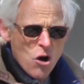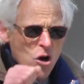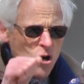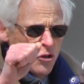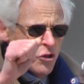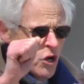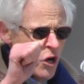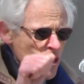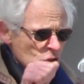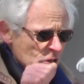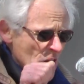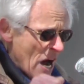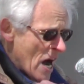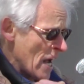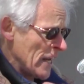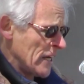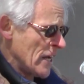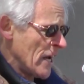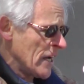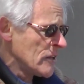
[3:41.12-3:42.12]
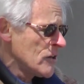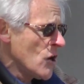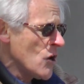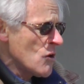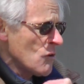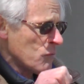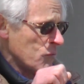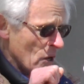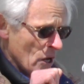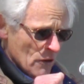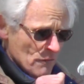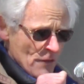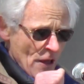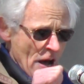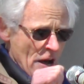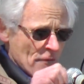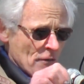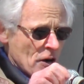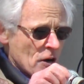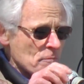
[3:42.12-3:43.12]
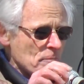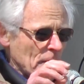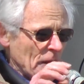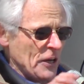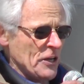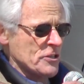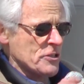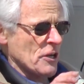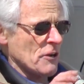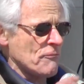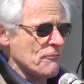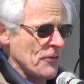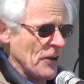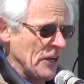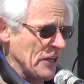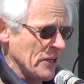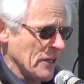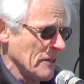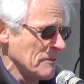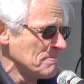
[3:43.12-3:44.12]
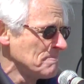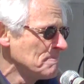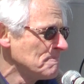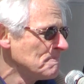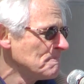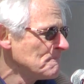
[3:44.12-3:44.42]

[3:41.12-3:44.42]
United will never be defeated!